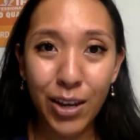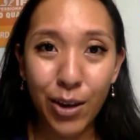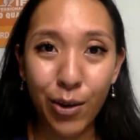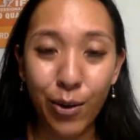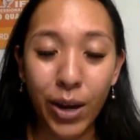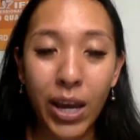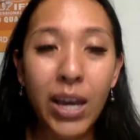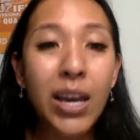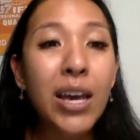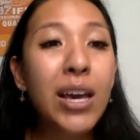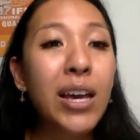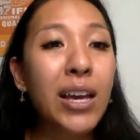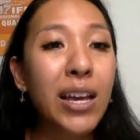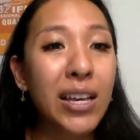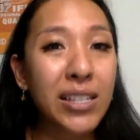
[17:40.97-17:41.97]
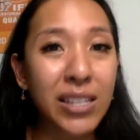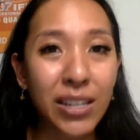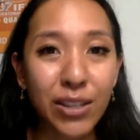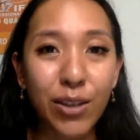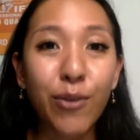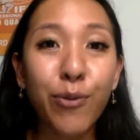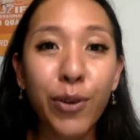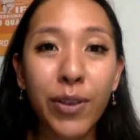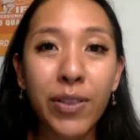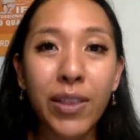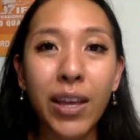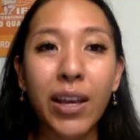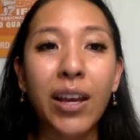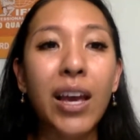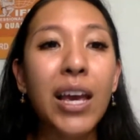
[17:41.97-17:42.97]
Okay, it's a different
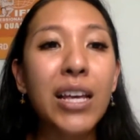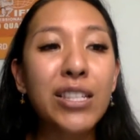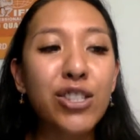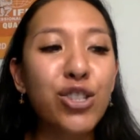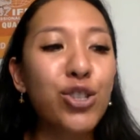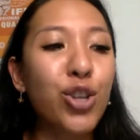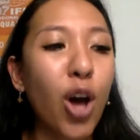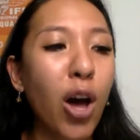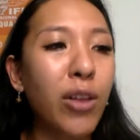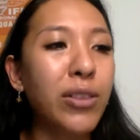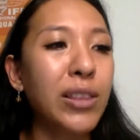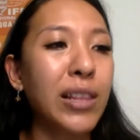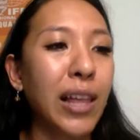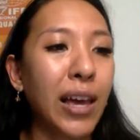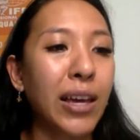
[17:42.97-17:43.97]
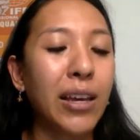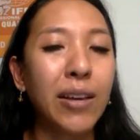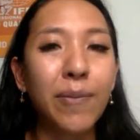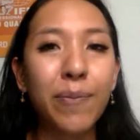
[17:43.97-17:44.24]
thing. It's not like